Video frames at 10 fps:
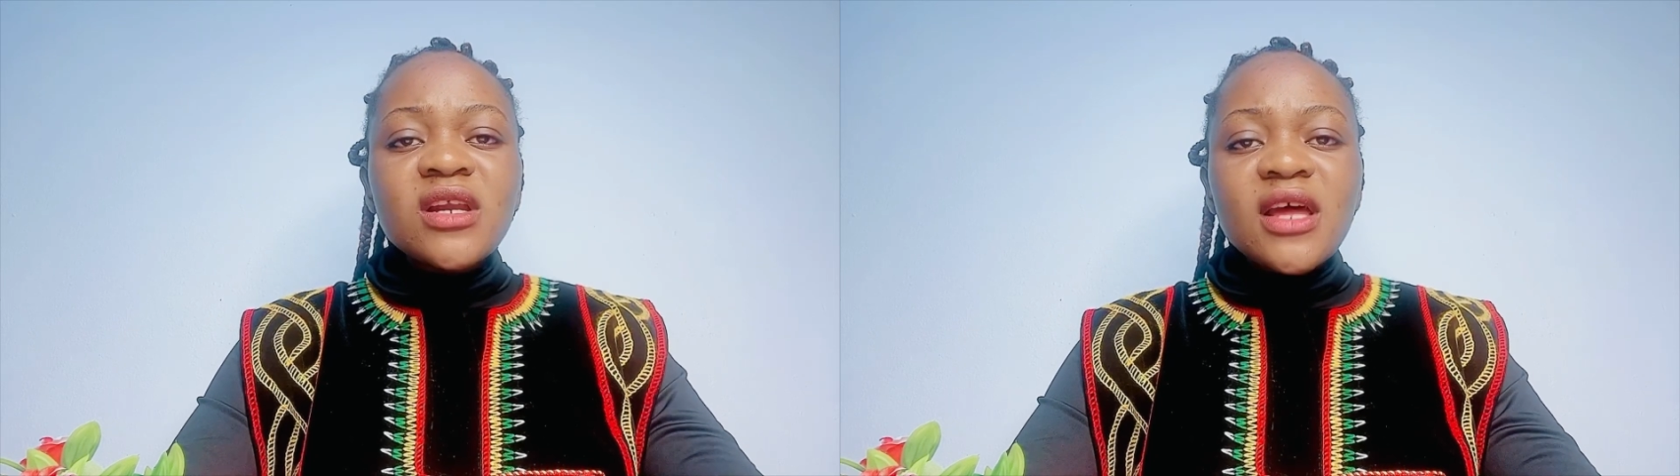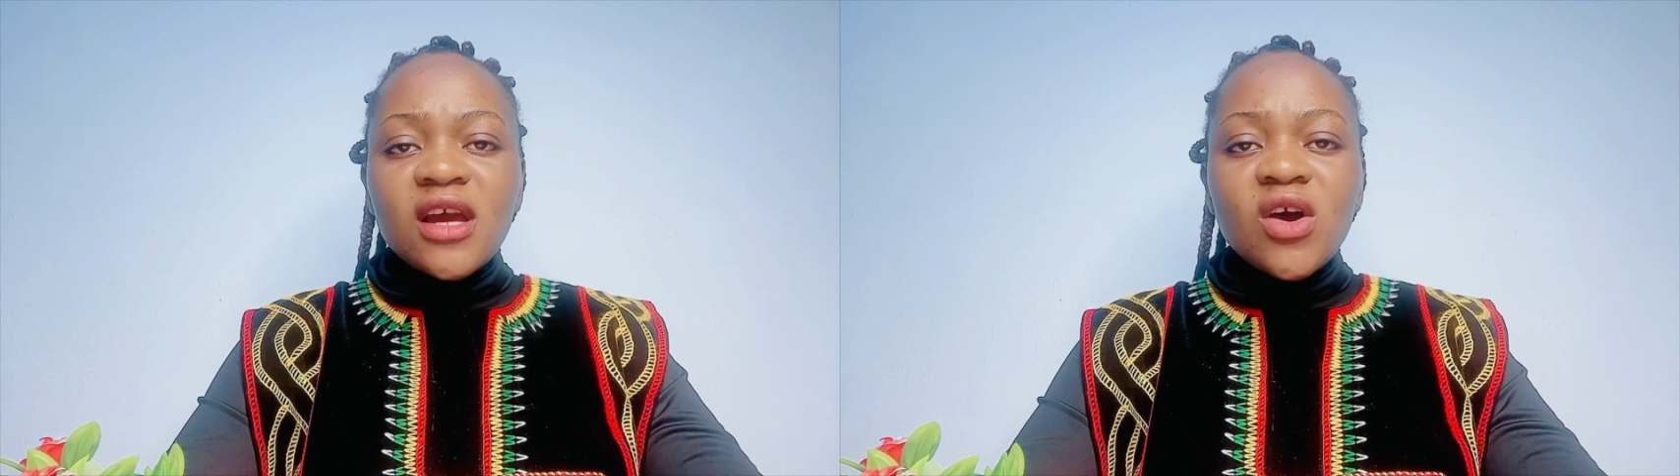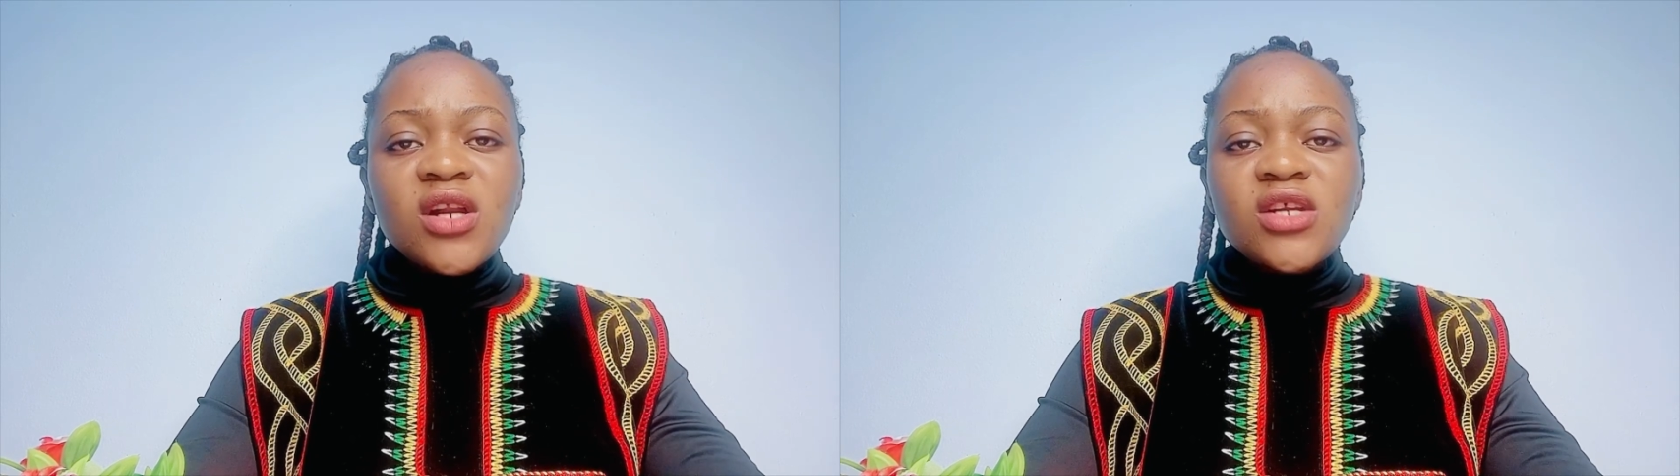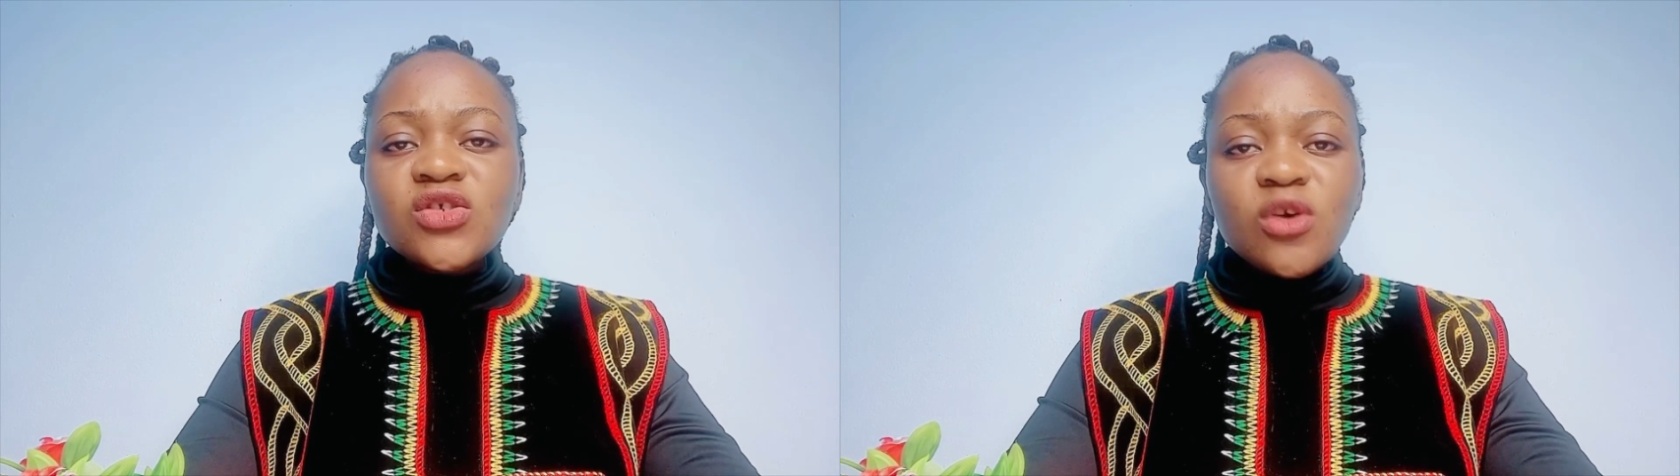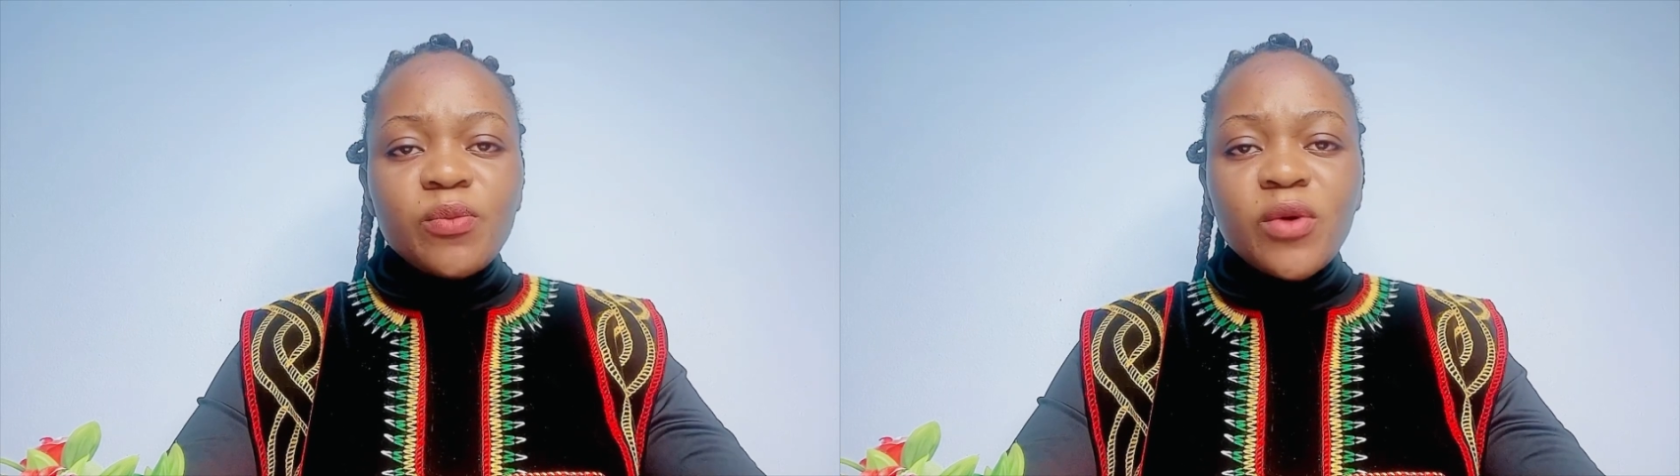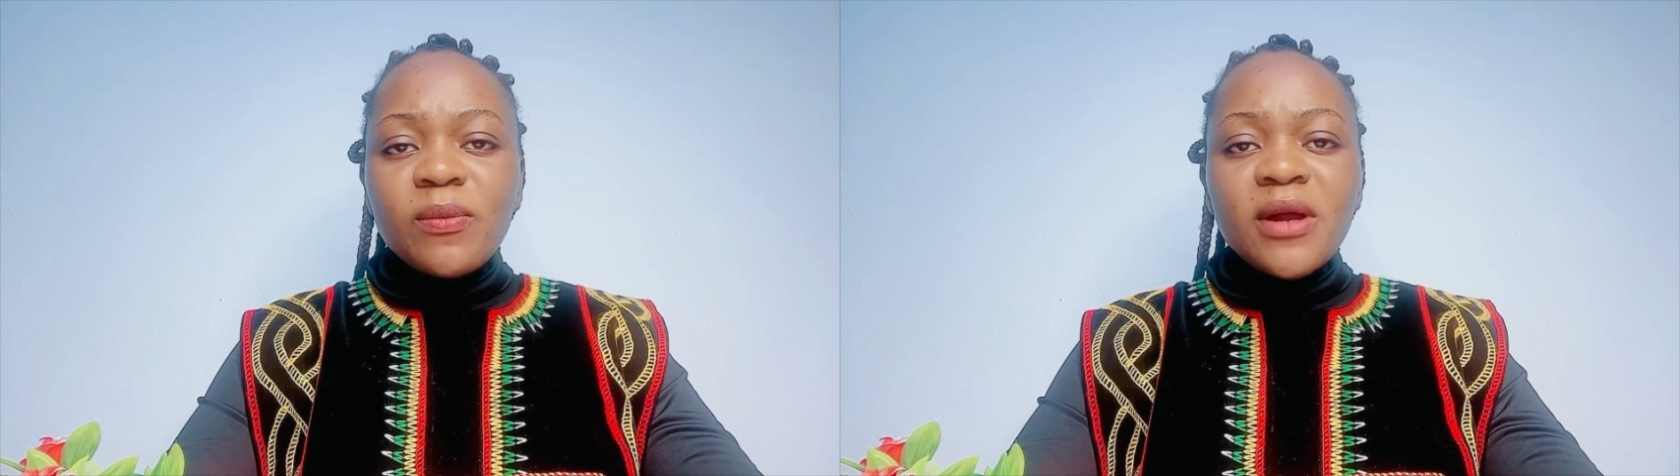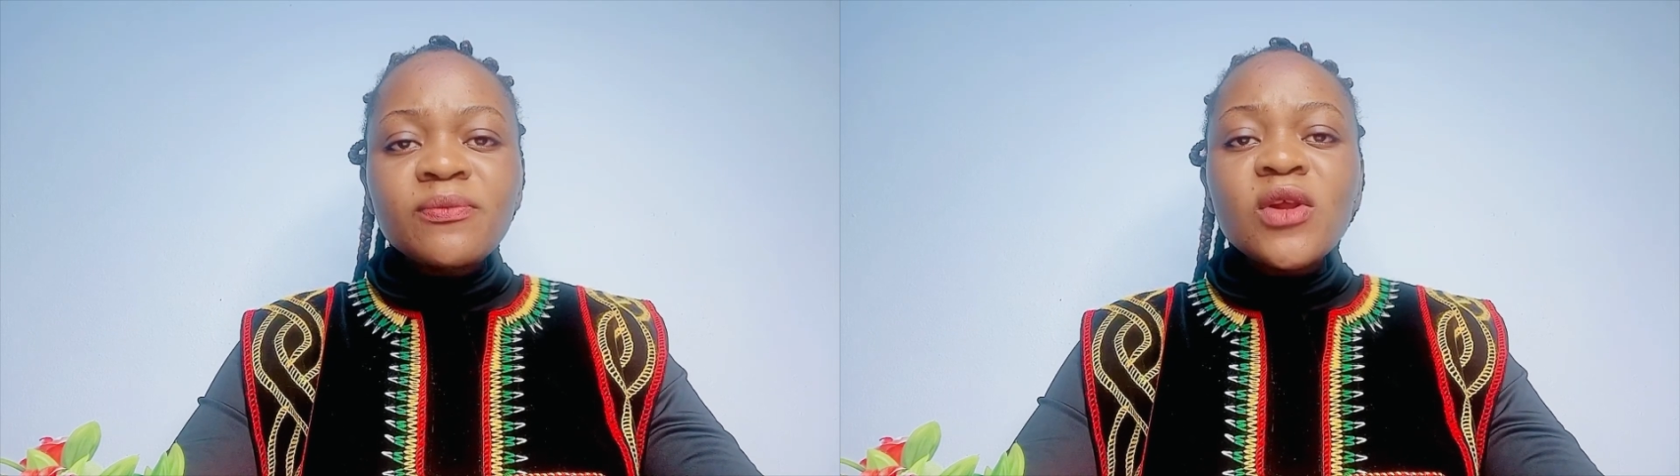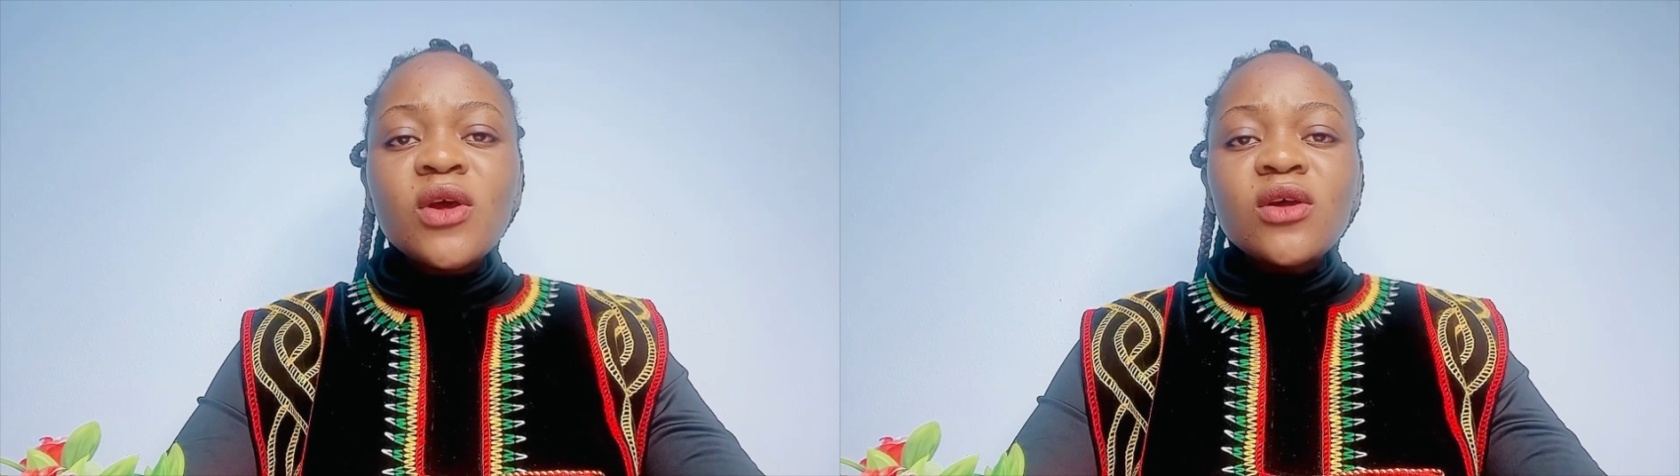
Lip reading: like God is your problem,